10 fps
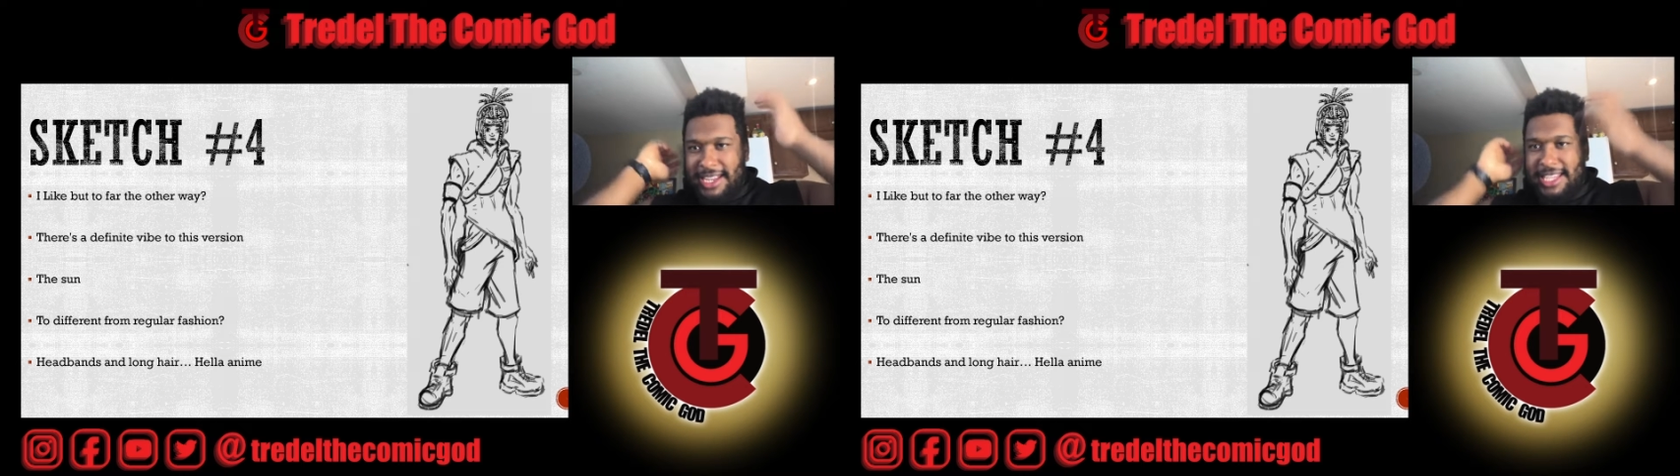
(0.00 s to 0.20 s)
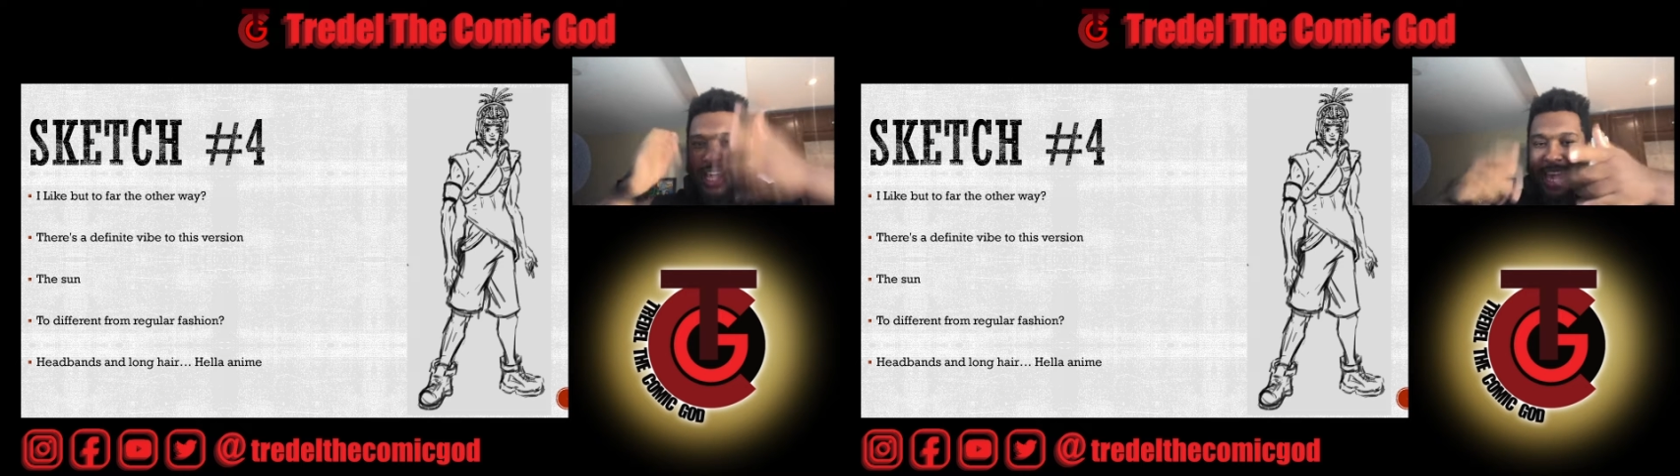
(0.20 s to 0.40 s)

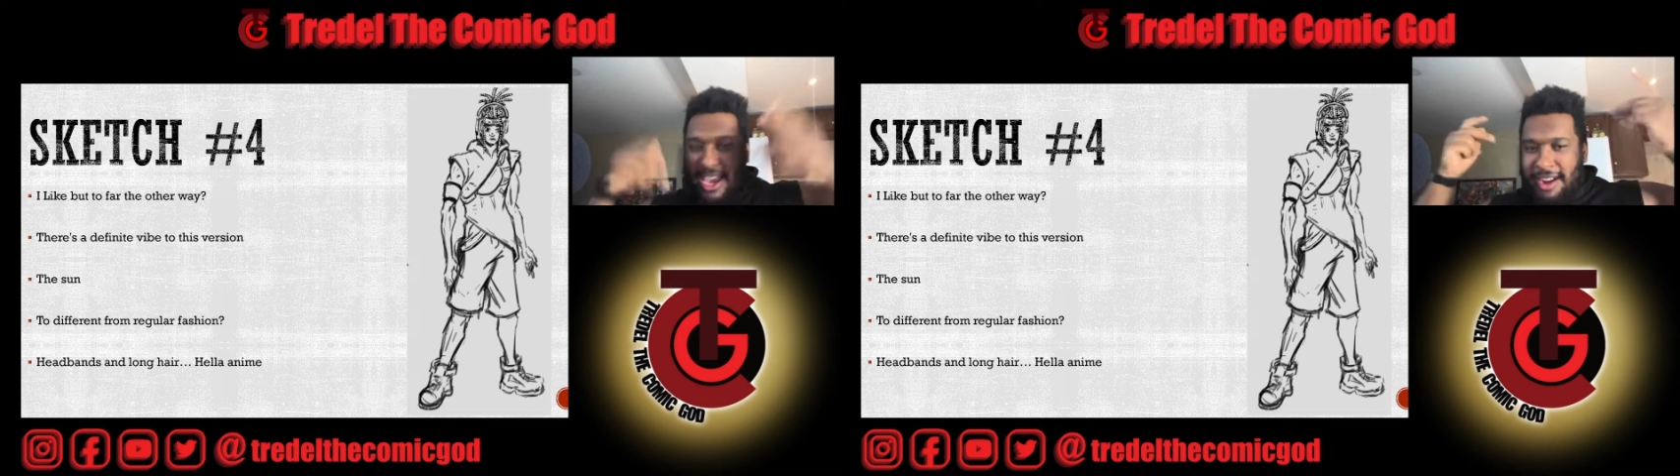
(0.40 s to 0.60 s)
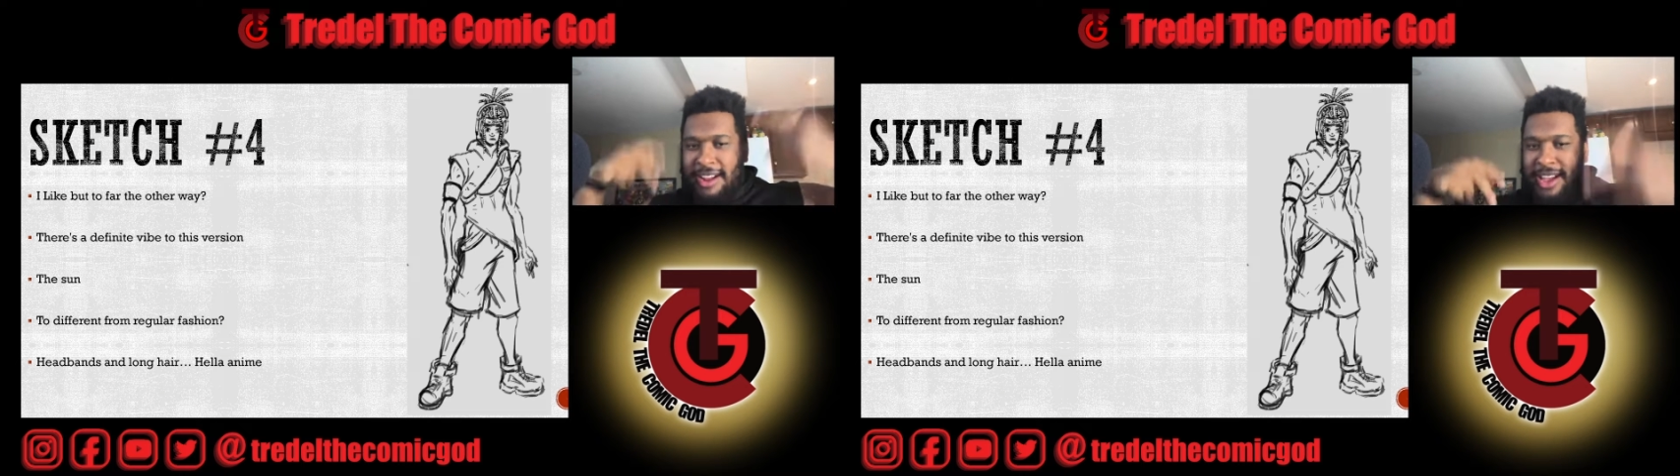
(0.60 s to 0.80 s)
and the
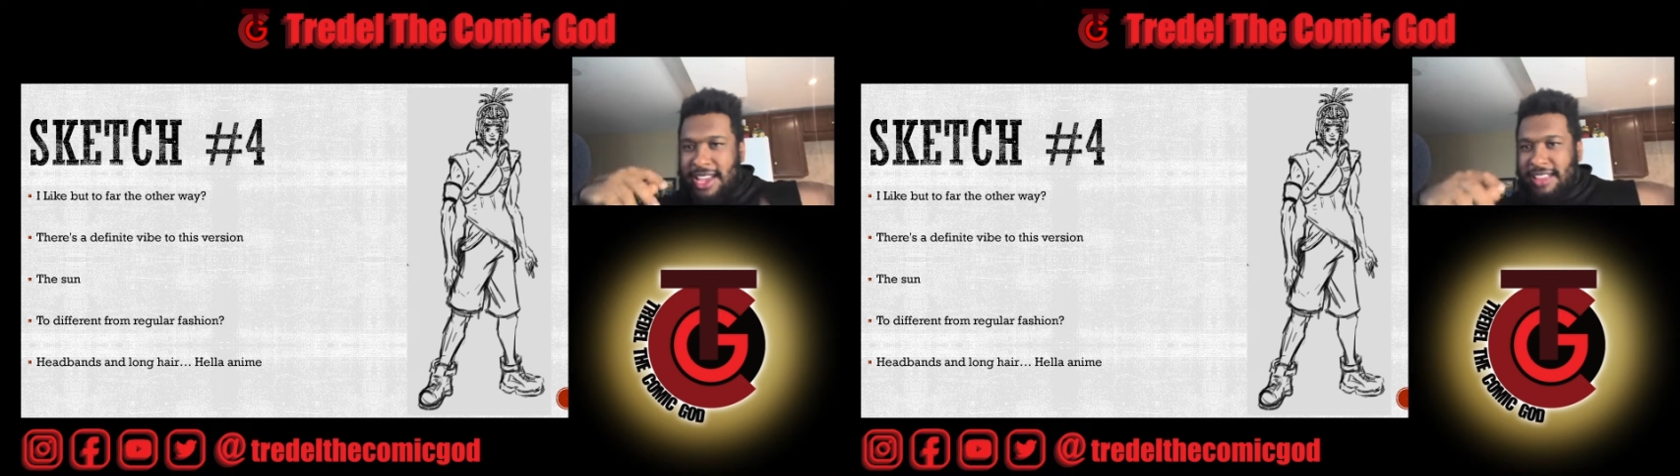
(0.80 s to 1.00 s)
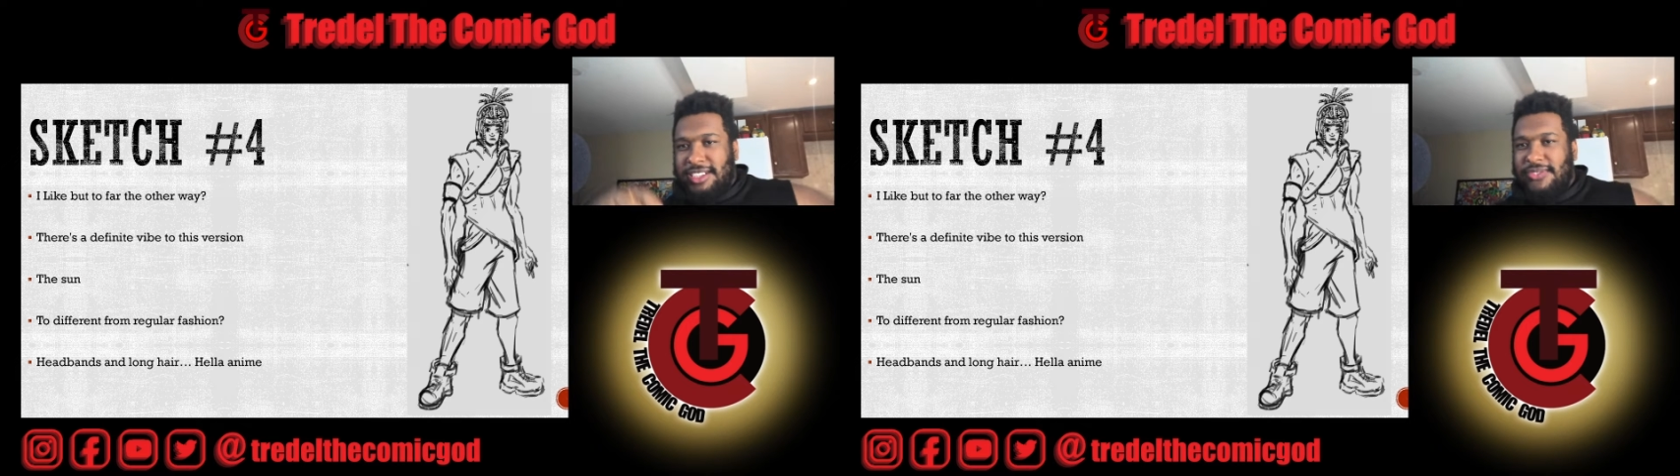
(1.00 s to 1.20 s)
hair, it
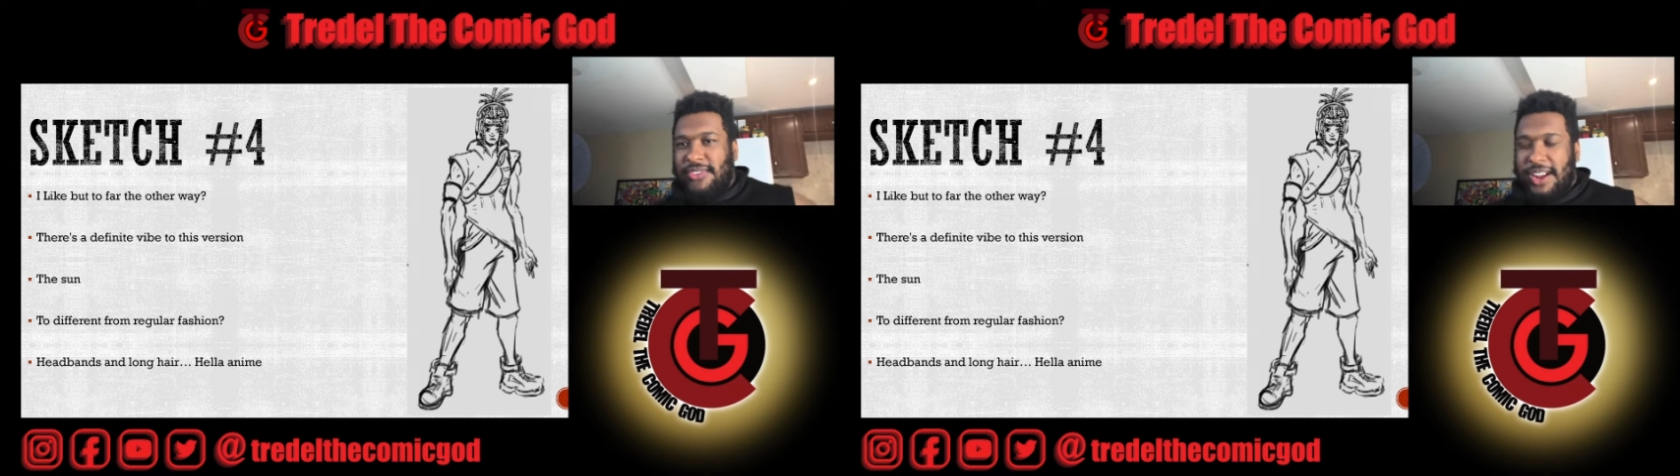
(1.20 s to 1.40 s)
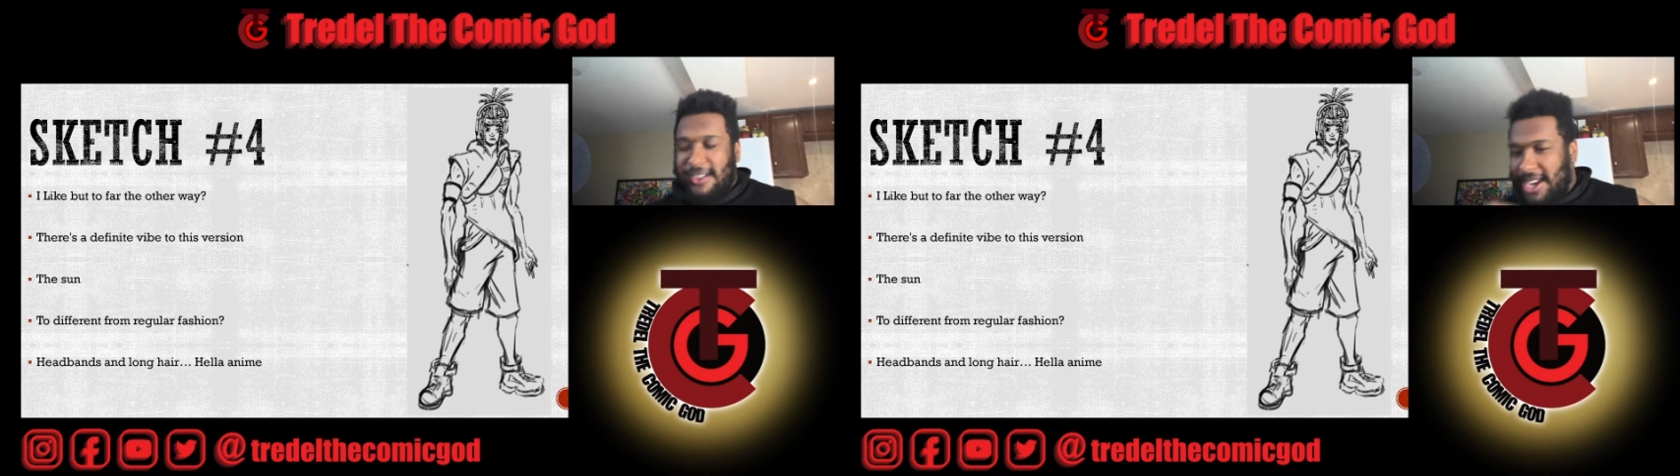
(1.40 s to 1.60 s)
looks very